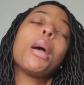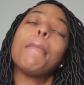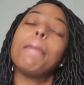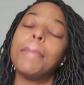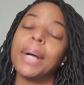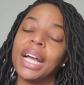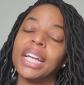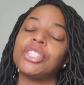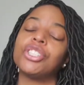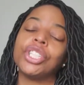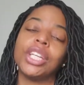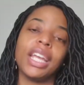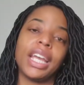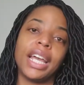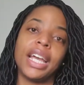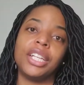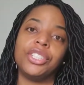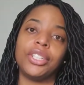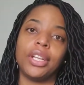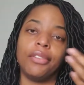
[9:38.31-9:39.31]
But she
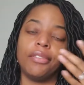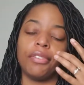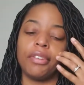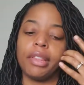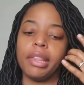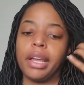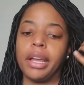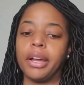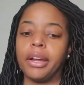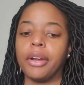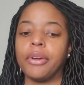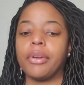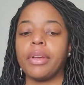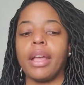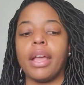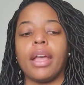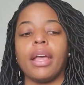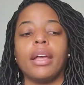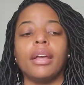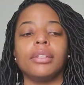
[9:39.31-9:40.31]
had Jennifer there,
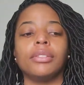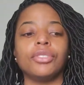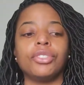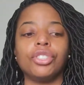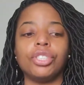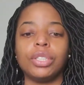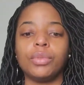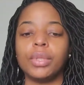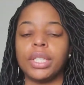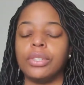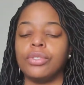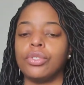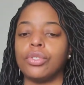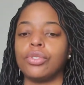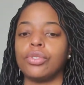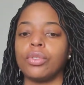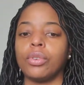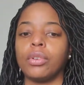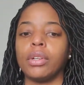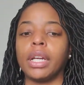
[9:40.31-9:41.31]
and she reads the
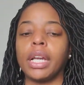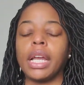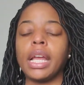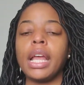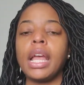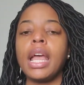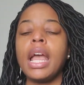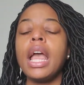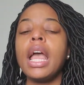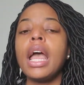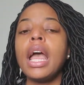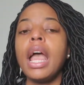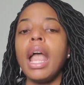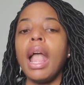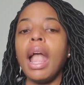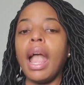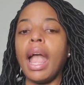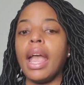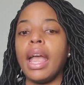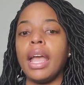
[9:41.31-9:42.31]
story.
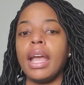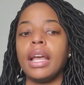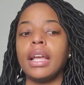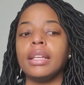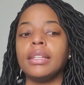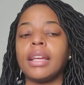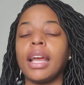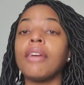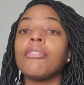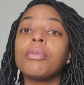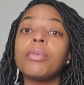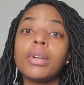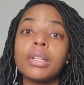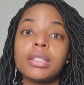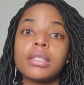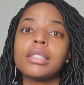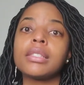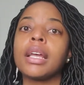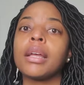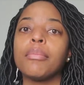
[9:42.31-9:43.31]
And
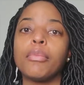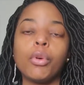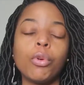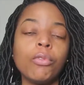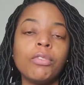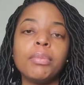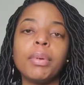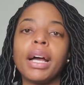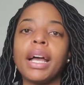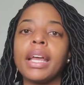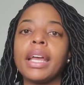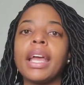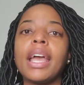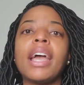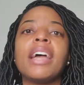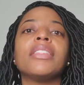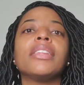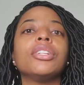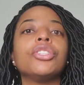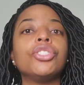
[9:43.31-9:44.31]
everyone's like moved by it.
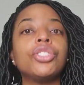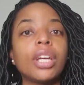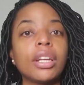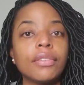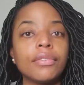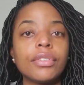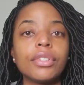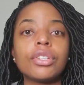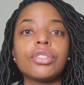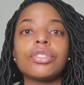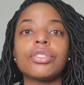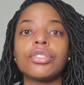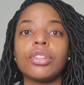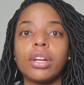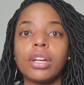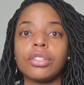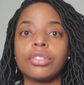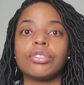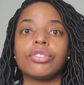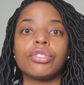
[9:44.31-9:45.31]
And then Jennifer
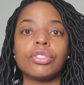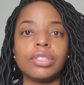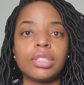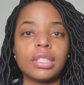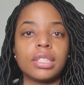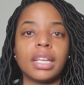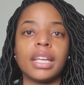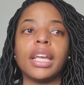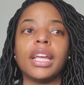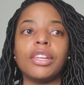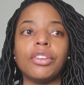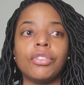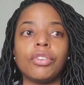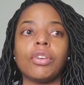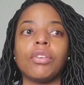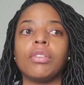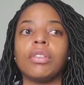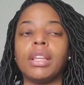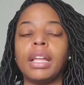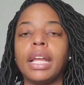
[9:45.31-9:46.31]
starts to say, you
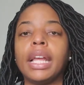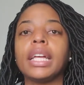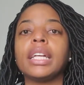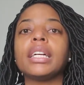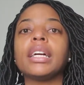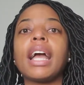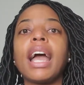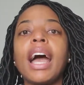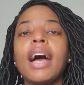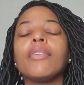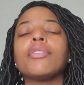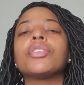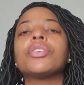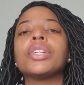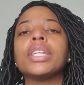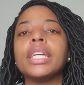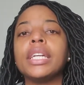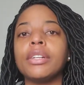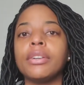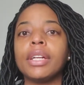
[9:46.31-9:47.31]
know, like,
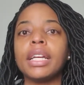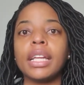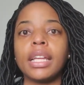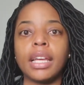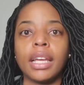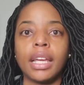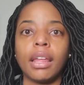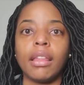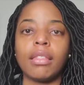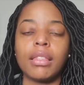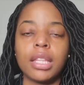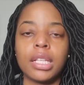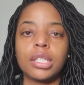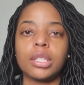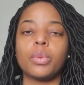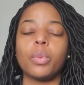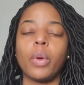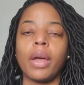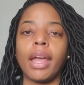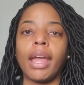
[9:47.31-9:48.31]
after hearing it
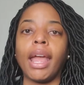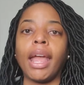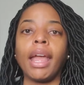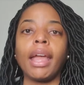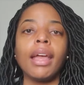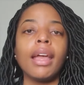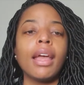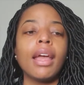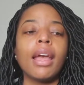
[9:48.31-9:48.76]
this way,